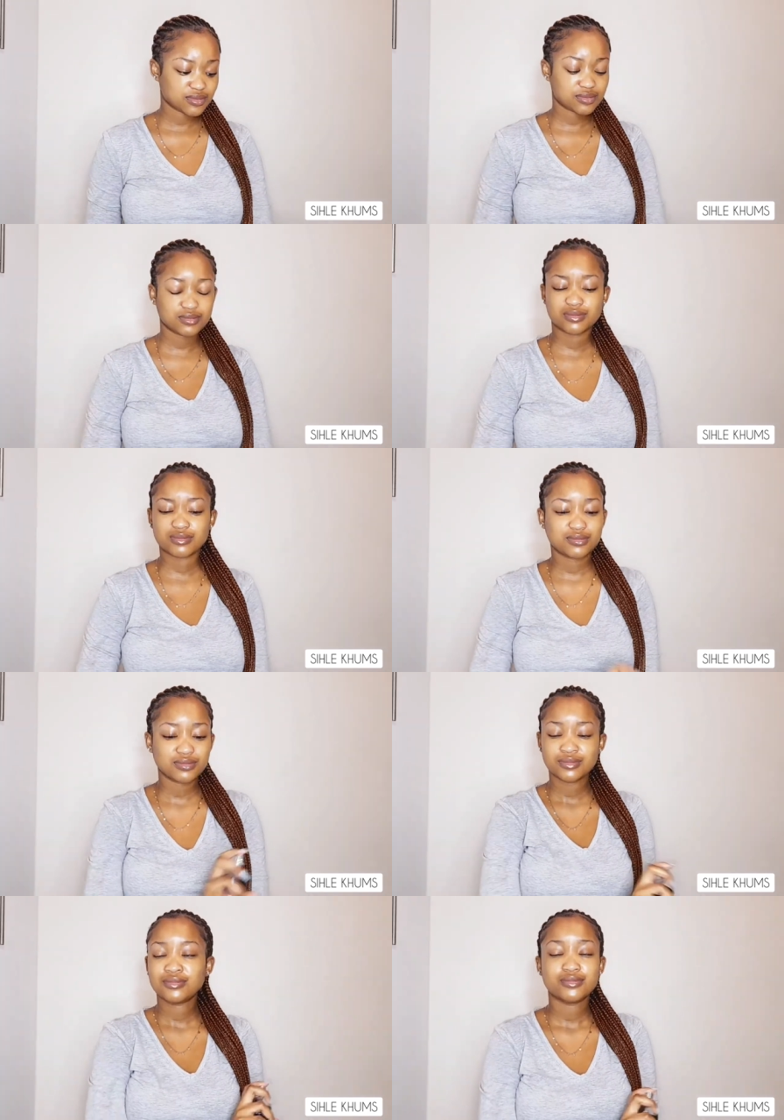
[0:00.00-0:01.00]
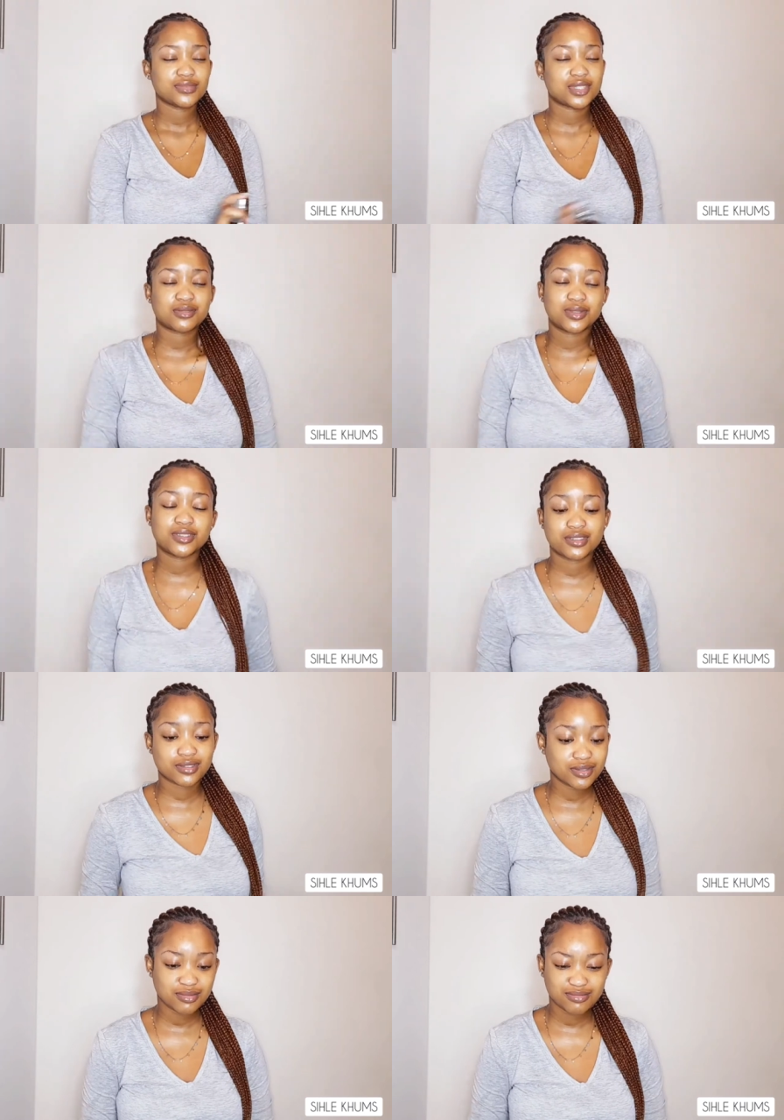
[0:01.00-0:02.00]
Mm. That smells.
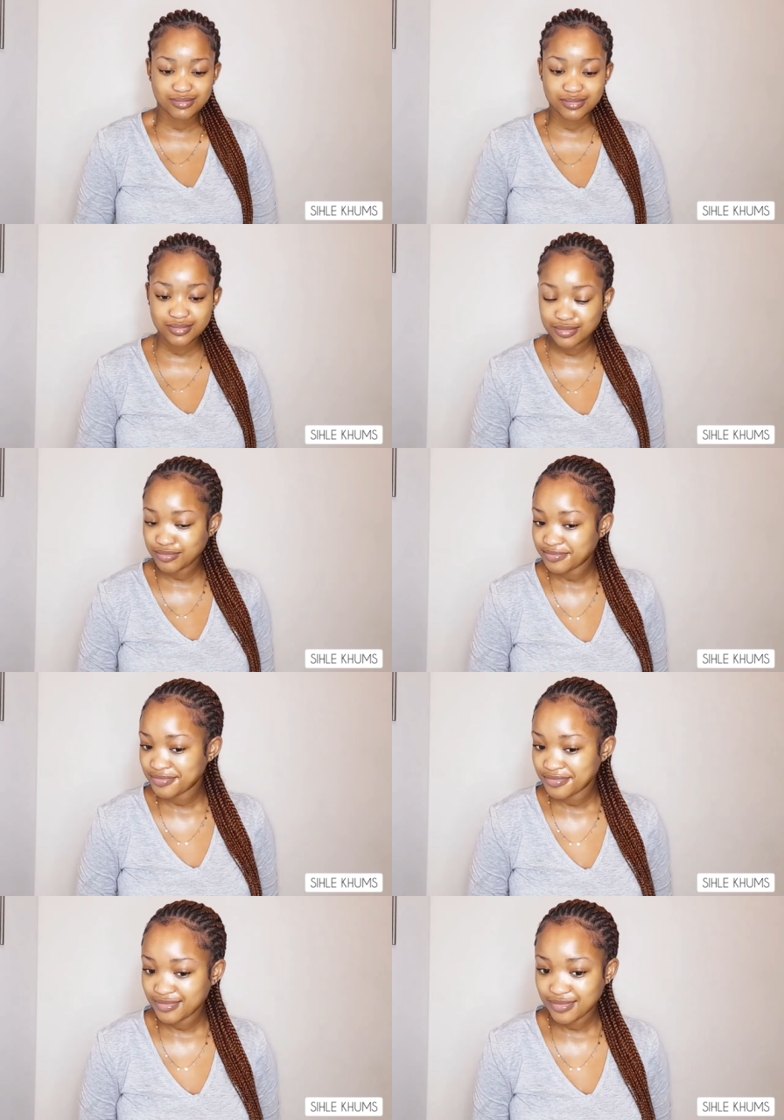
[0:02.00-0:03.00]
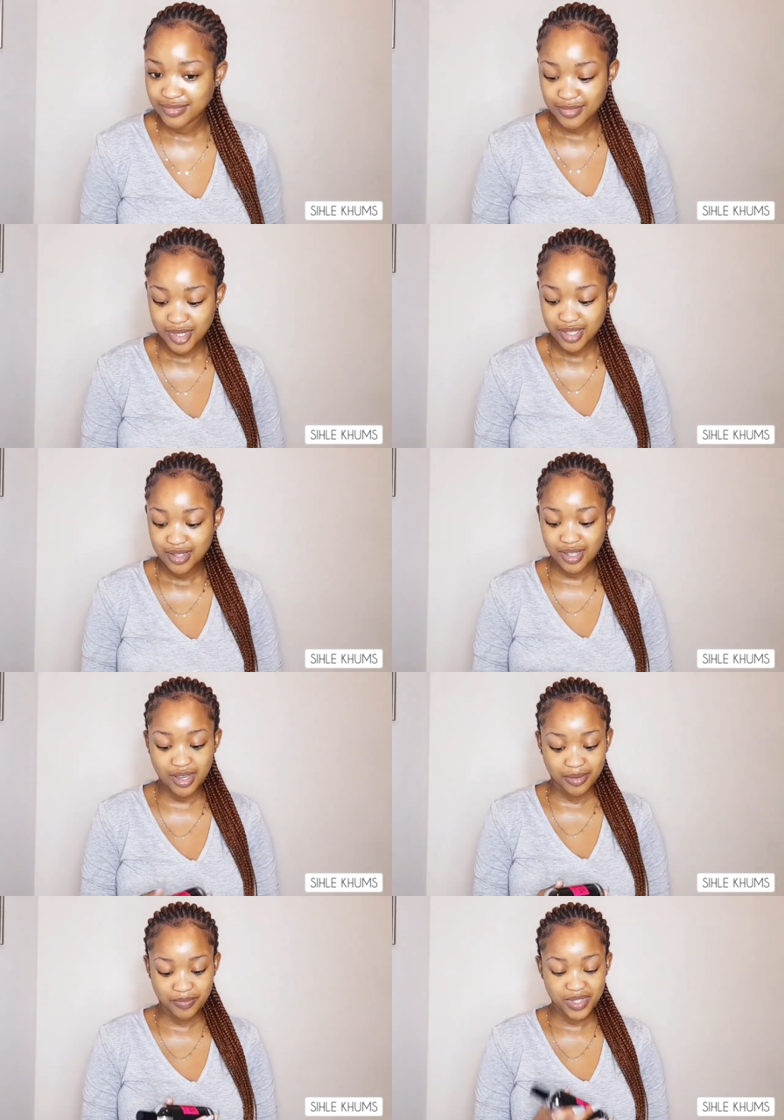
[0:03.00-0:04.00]
Mm.
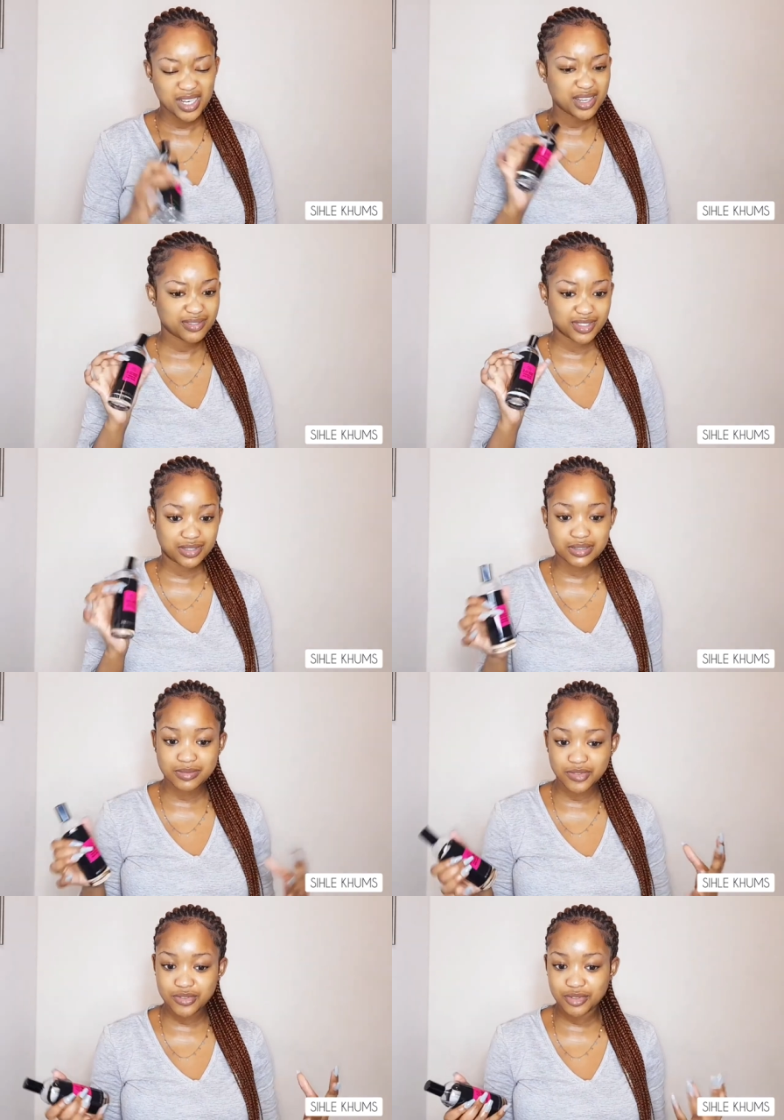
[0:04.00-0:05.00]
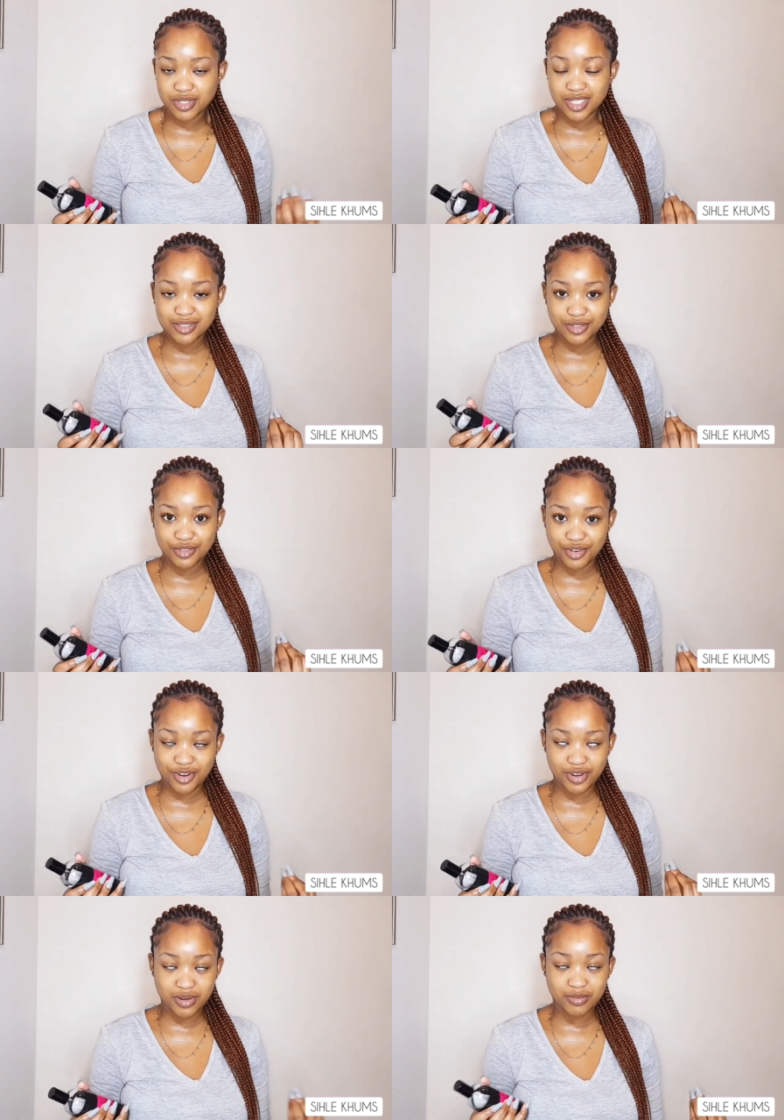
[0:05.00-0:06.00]
Yeah, I love this. This smells so nice and
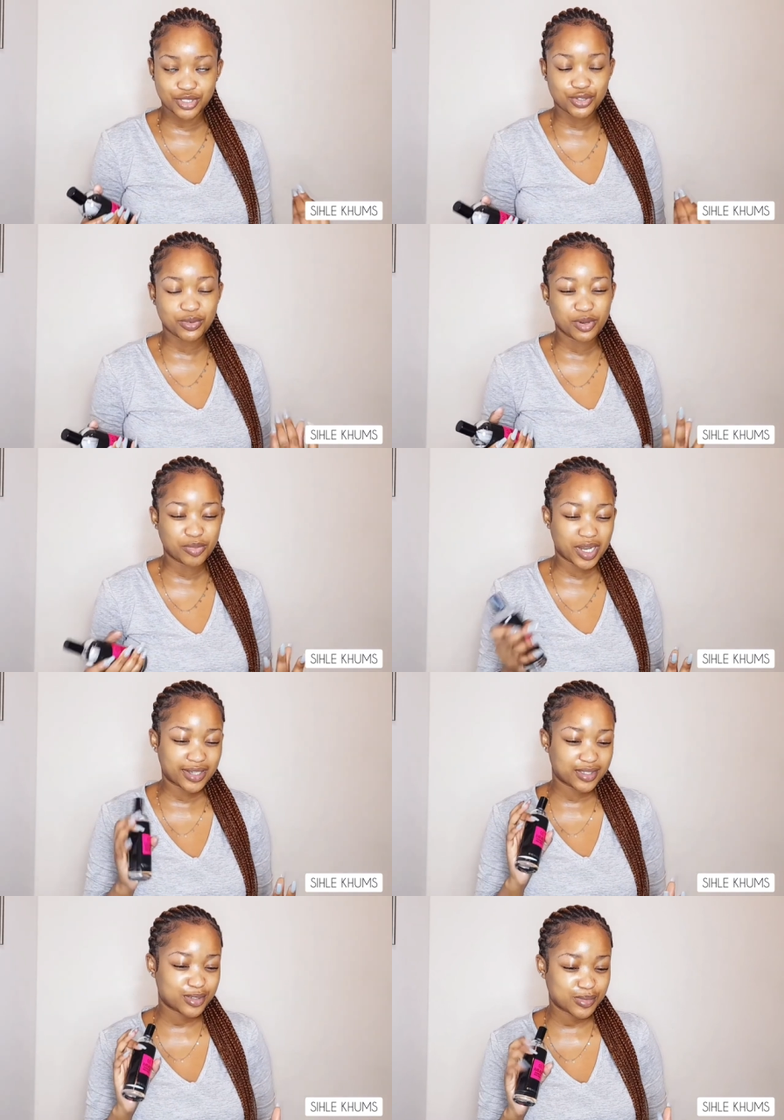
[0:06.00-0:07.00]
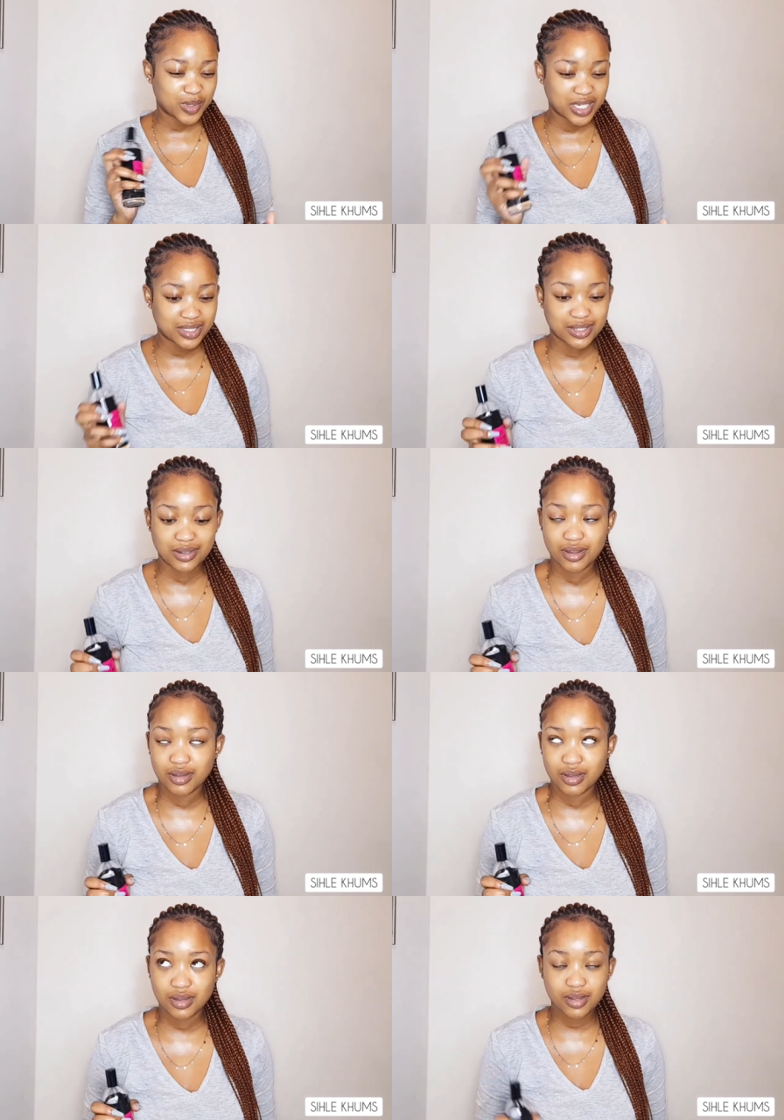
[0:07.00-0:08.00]
grown and mature, but like sweet and
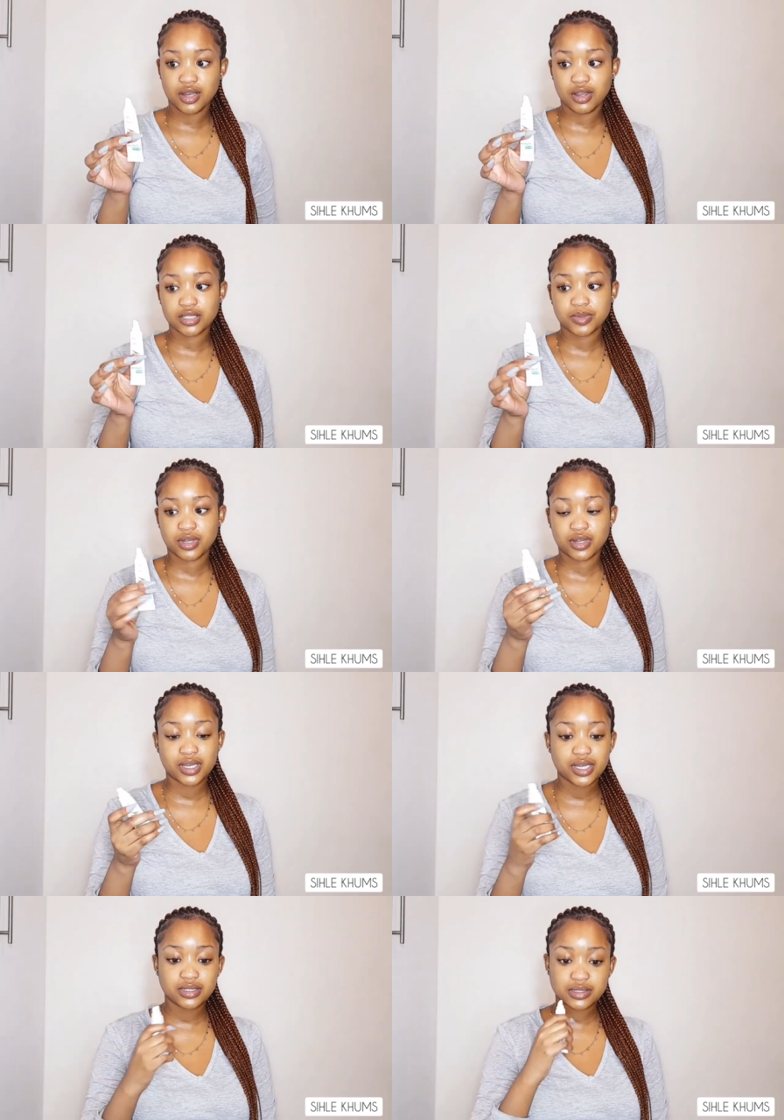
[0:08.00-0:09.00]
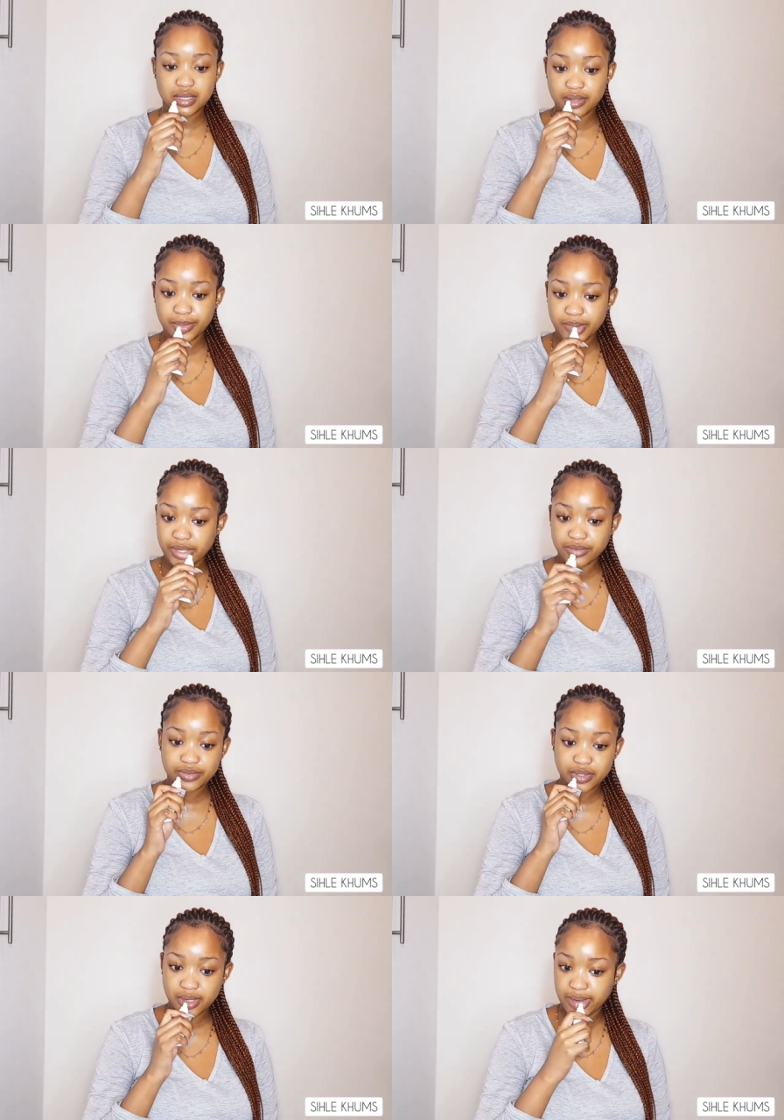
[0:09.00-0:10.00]
ugh. Last but not least, a little bit of
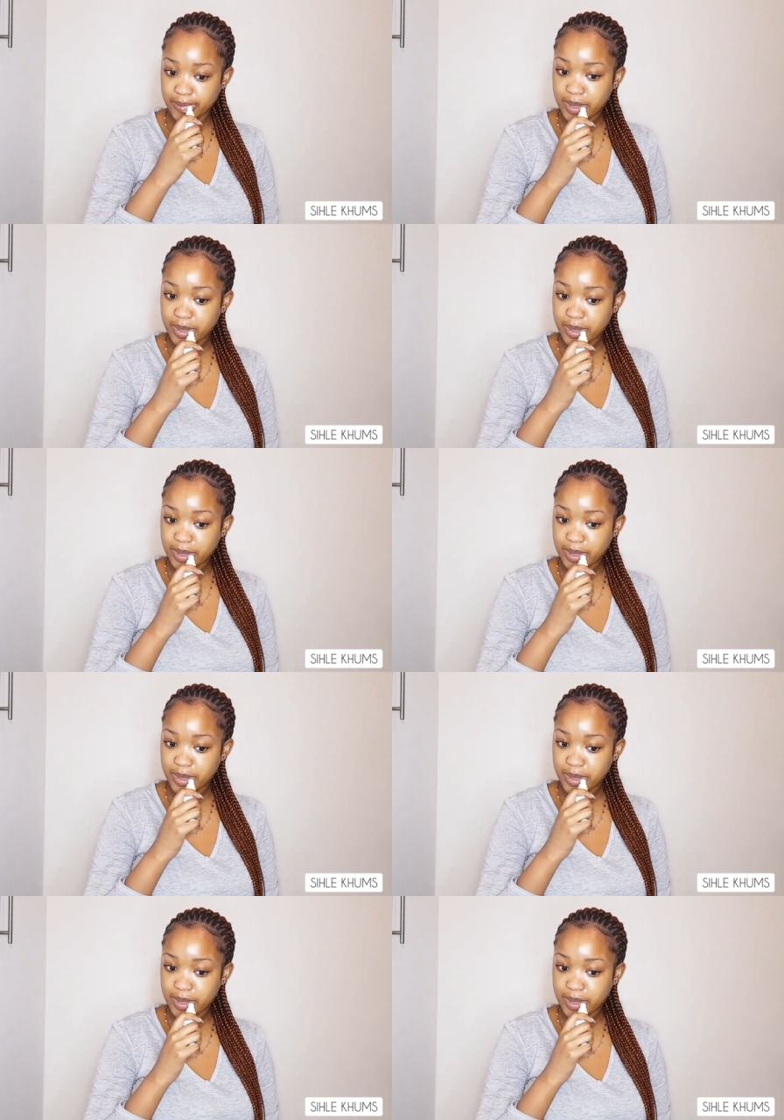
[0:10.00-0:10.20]
lip